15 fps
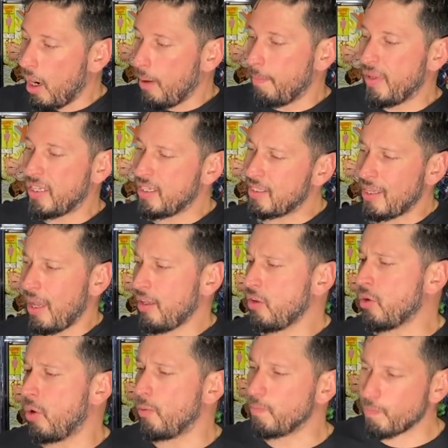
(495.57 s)
because you
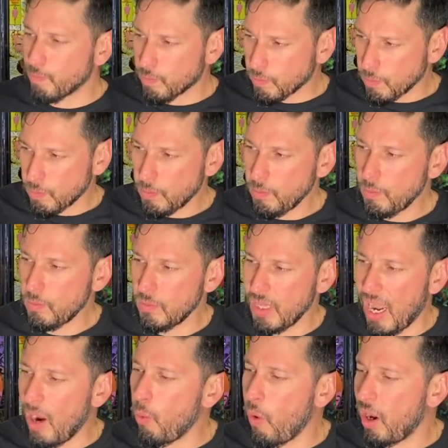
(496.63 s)
know
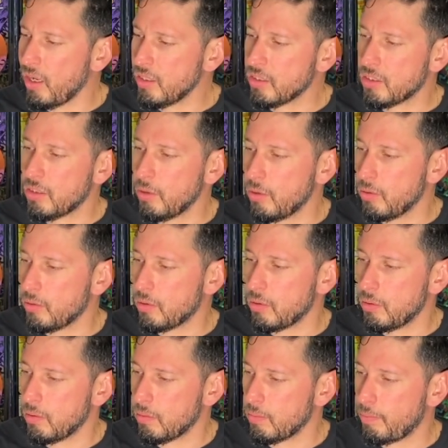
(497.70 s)
I want to
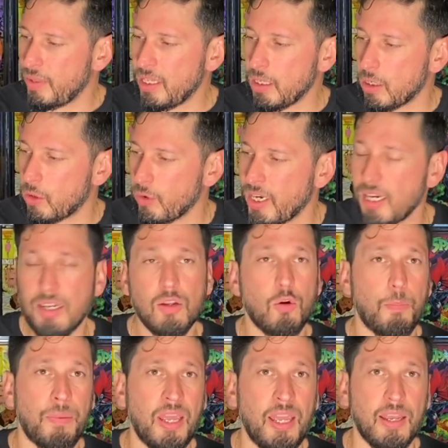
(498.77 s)
be a greedy little
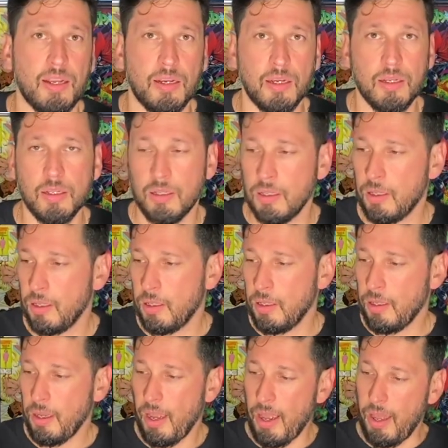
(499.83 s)
pig
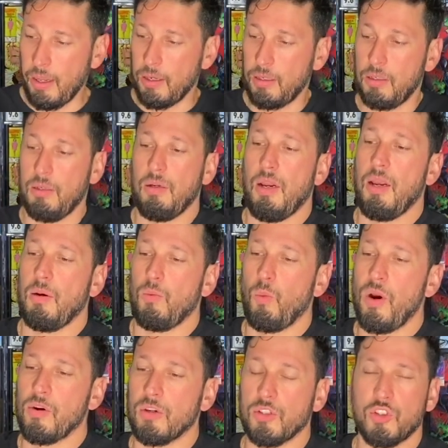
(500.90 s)
and
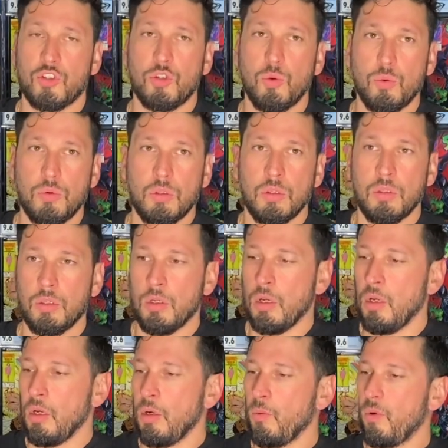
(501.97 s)
wear a suit
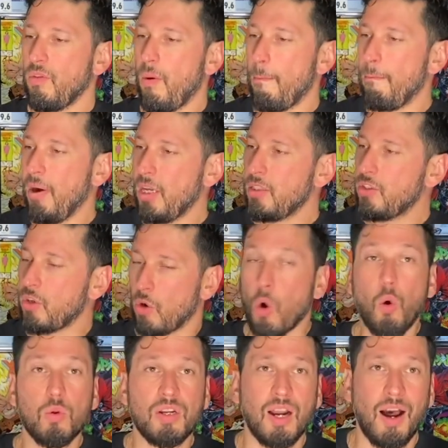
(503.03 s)
where the buttons are
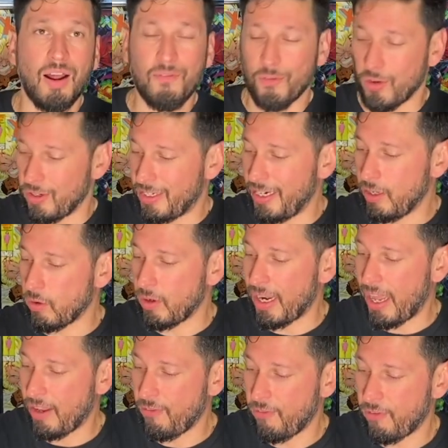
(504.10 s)
holding on for dear
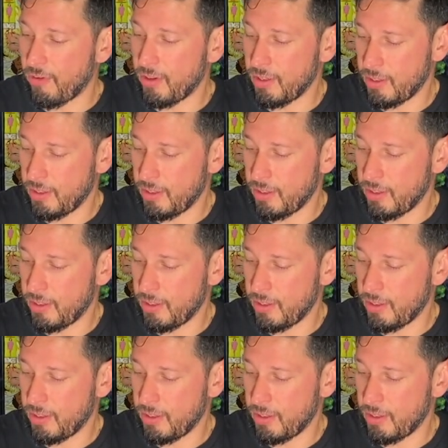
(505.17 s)
life.